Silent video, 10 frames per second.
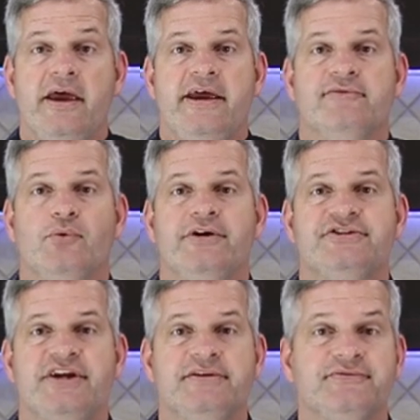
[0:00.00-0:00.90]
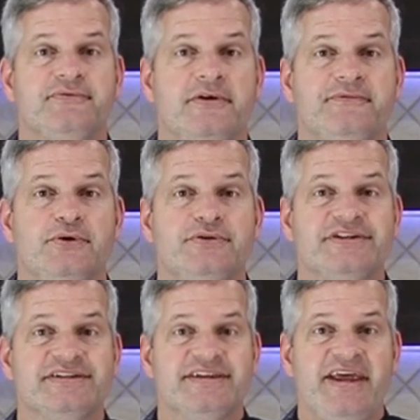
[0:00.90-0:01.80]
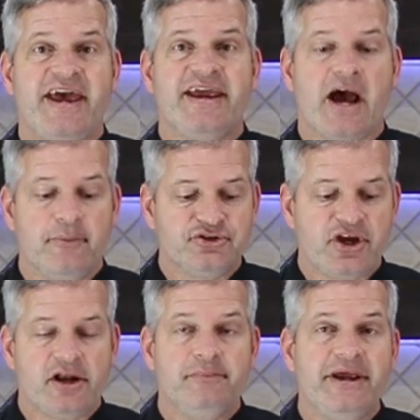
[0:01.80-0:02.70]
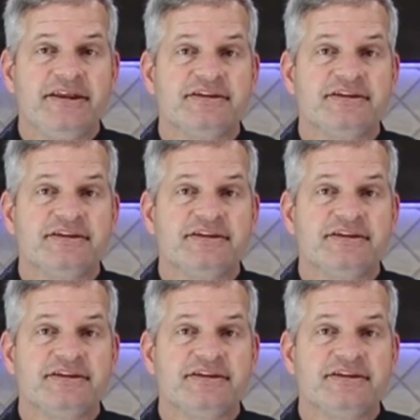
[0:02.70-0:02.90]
Hey everyone, it's James from Fun Foods, and today I'm gonna show you how to make